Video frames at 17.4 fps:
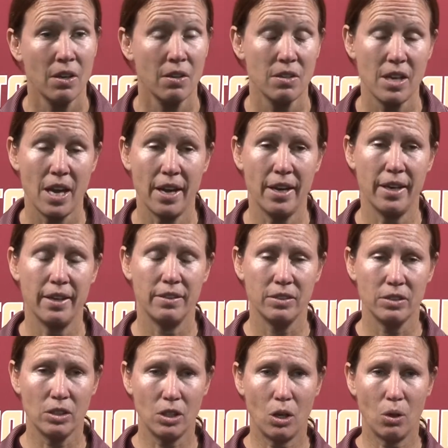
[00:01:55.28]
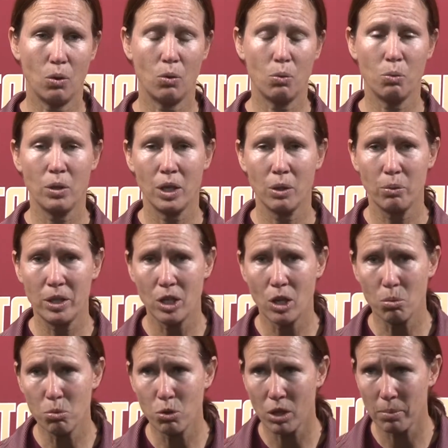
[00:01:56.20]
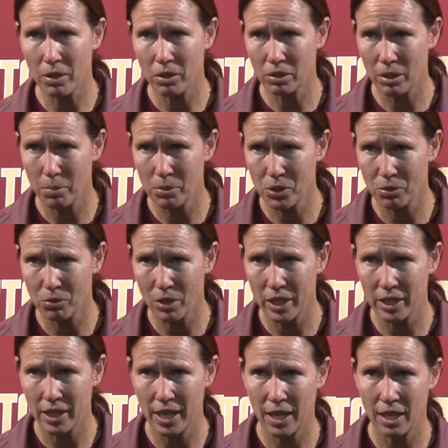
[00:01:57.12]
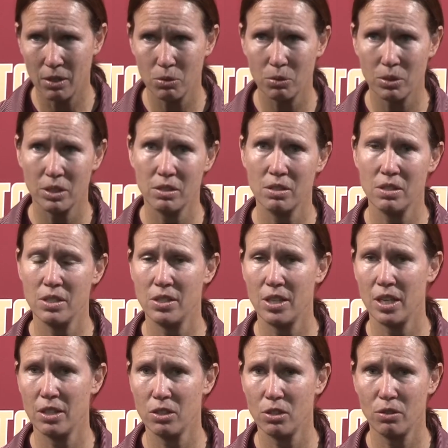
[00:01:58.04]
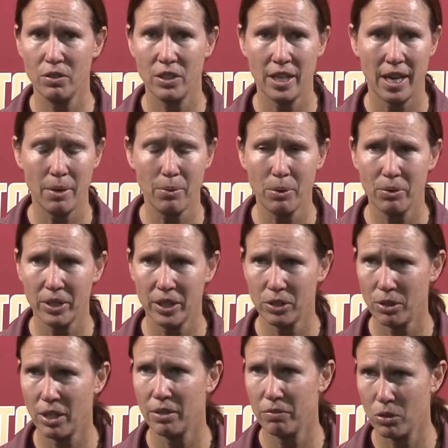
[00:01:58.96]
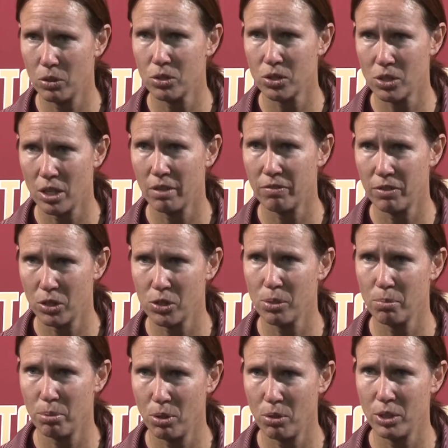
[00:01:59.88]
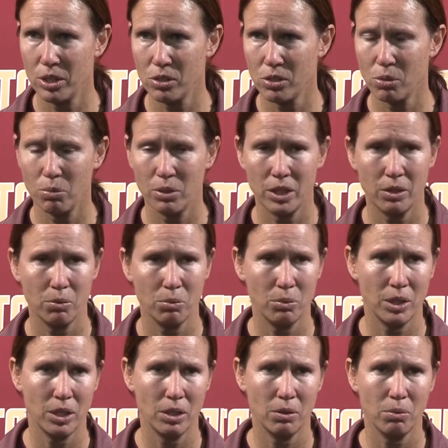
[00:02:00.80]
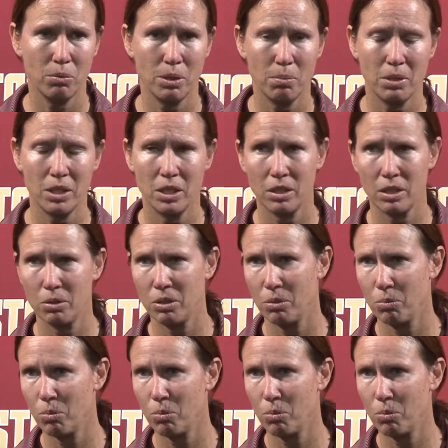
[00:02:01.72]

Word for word: Yeah, we know more about Clemson right now than UVA. We really try to focus on our first opponent, so we immediately